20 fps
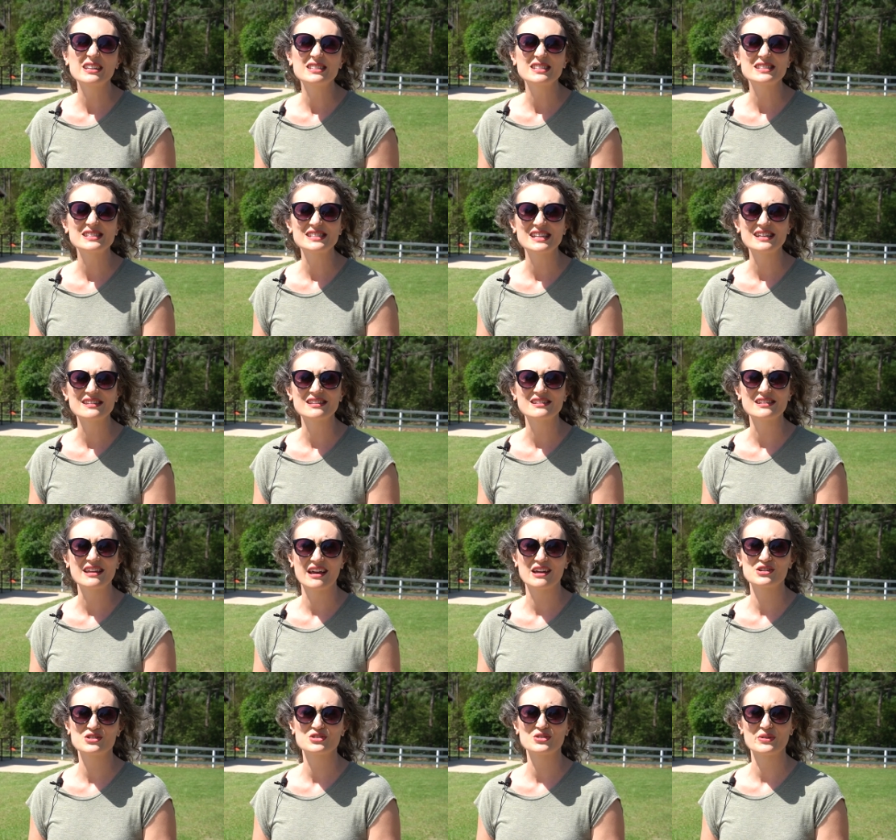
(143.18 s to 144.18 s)
to sing the
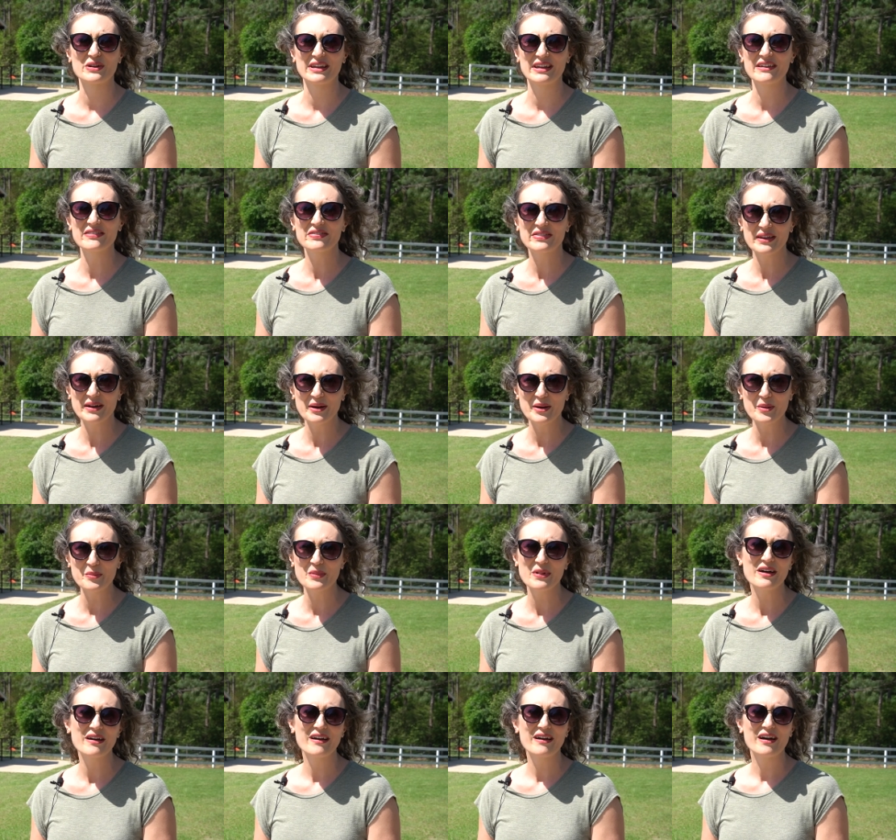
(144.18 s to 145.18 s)
national anthem,
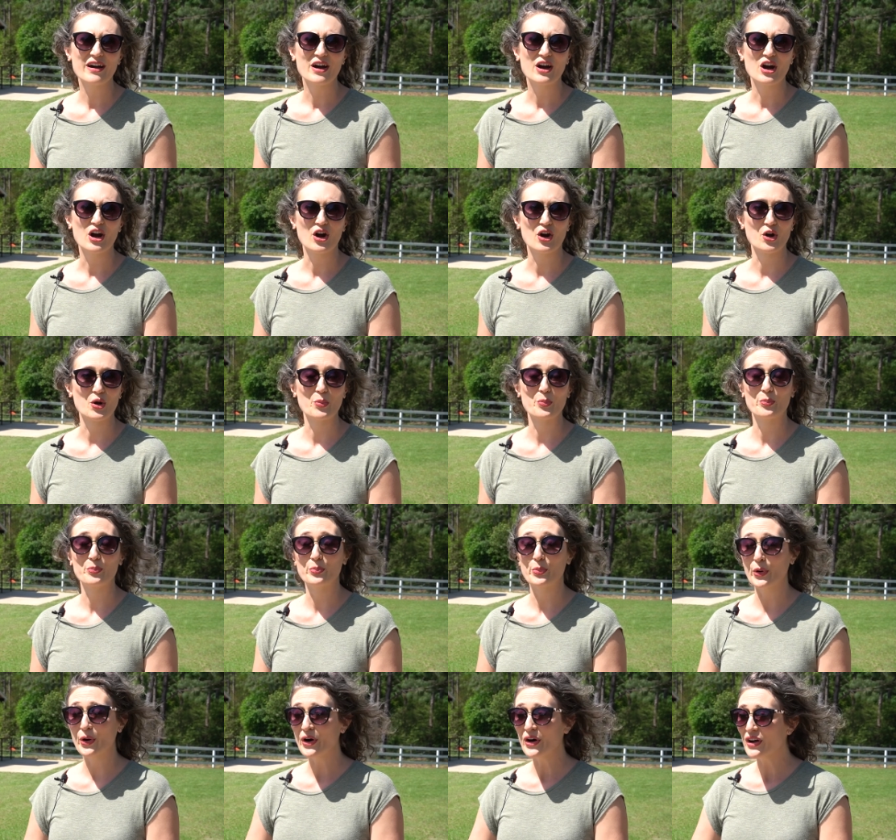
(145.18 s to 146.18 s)
her
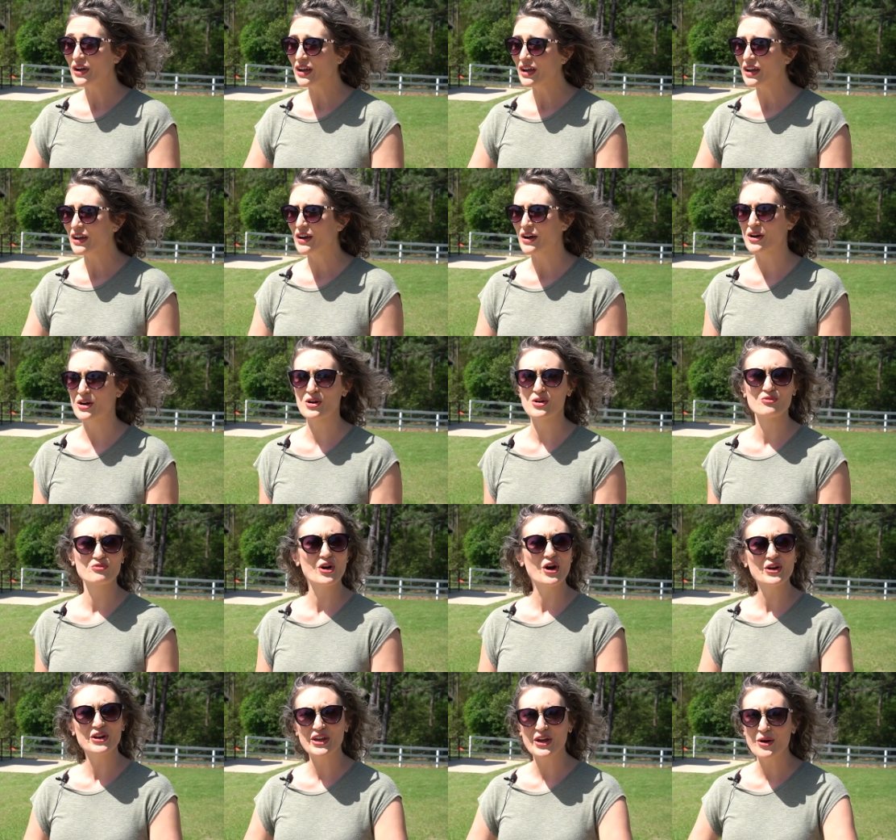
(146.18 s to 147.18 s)
book, her
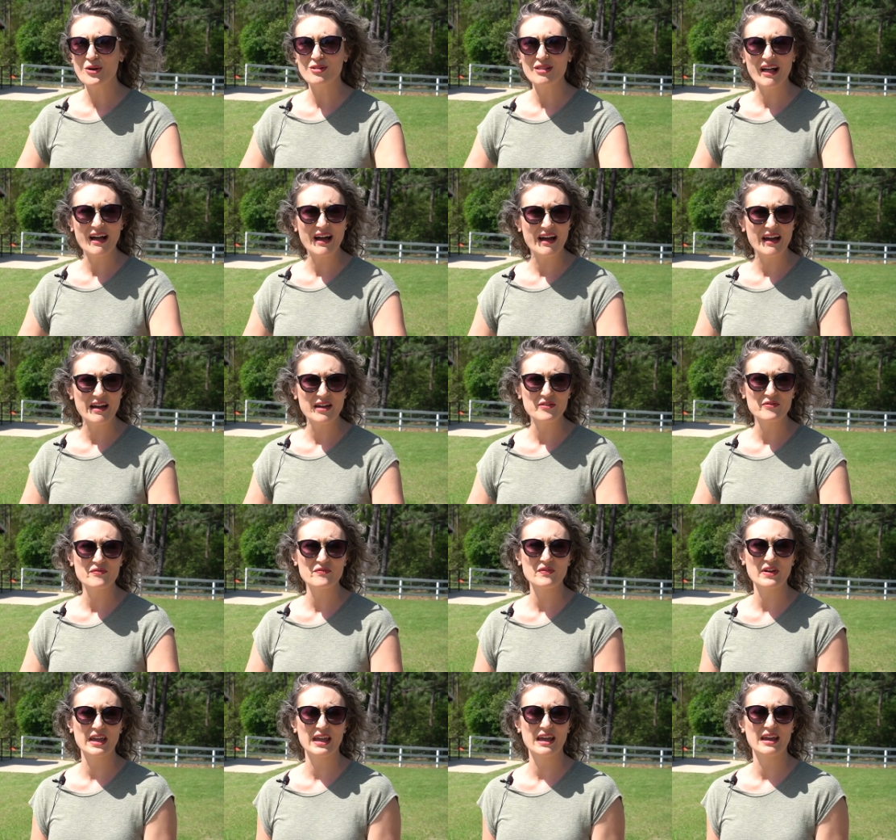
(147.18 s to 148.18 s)
rodeo life,
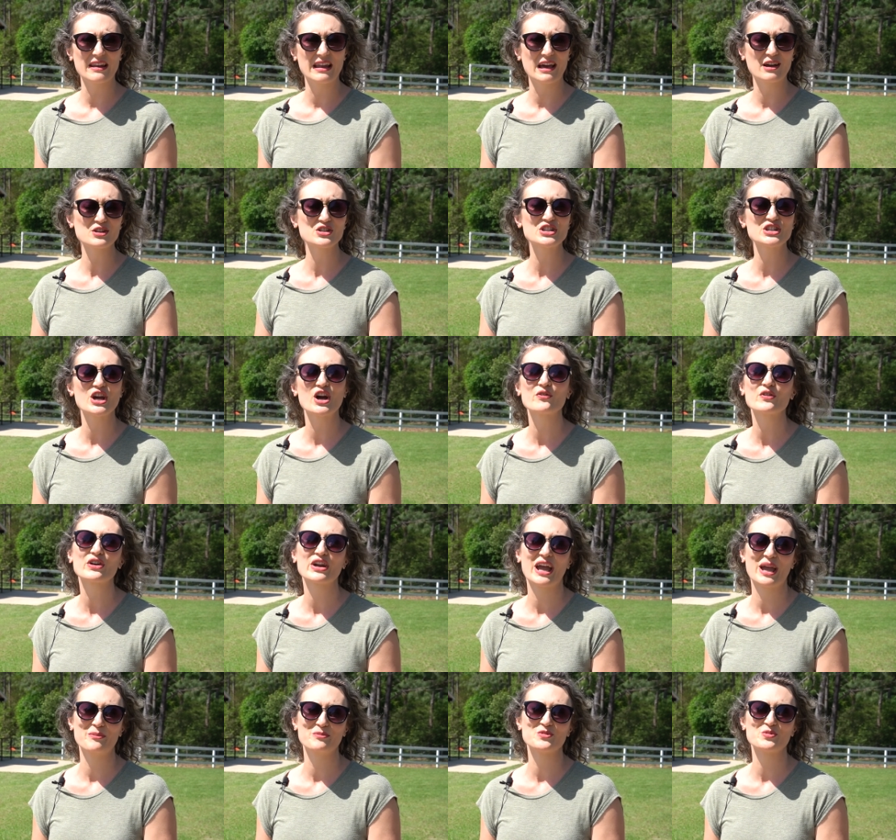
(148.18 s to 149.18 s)
and how she
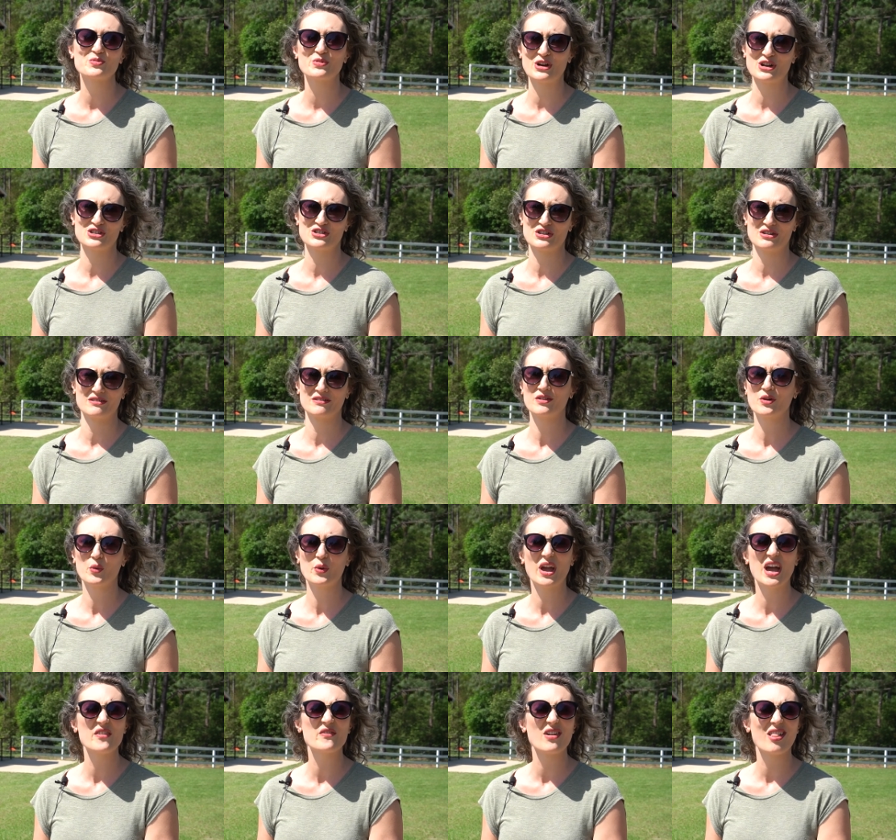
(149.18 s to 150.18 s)
overcame depression. We
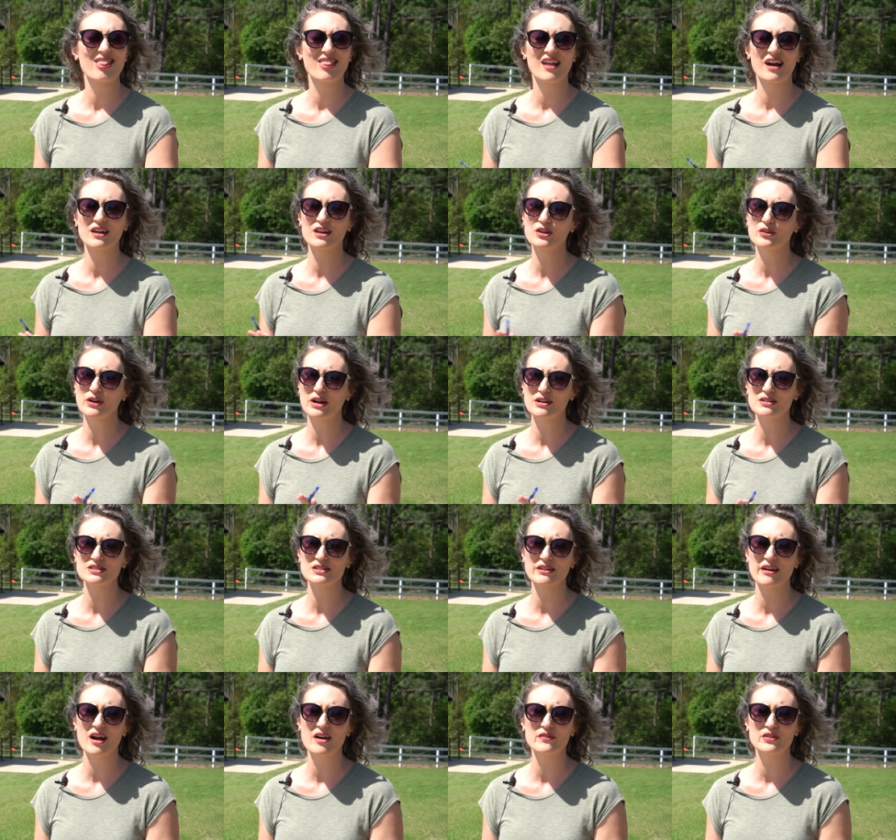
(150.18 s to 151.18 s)
have a lot of ground to
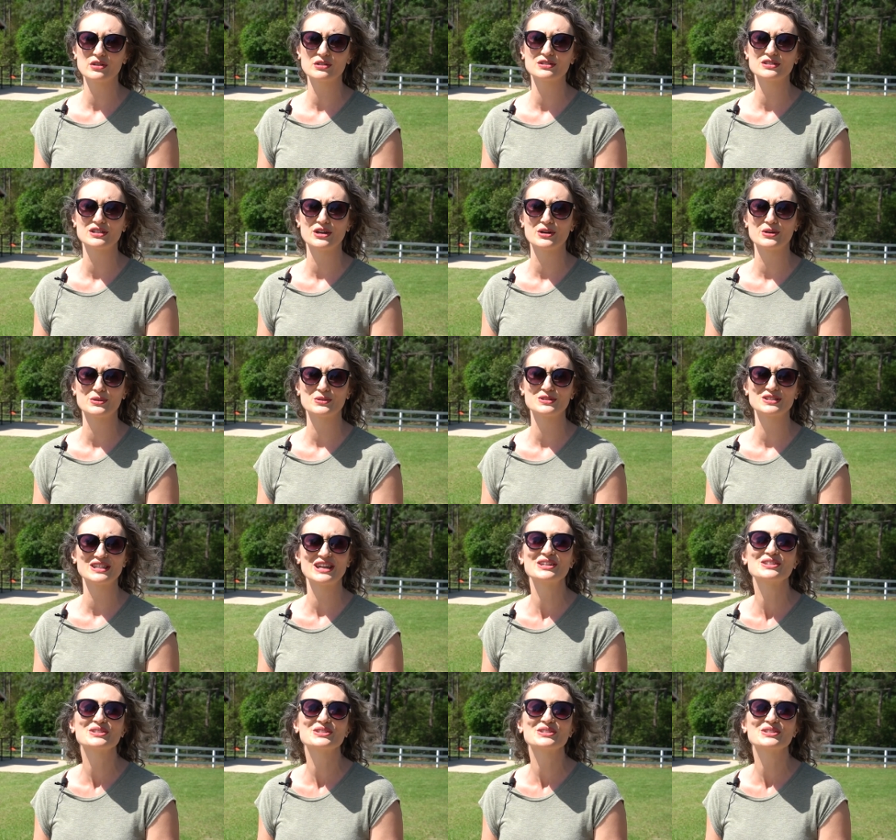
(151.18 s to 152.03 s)
cover, so stay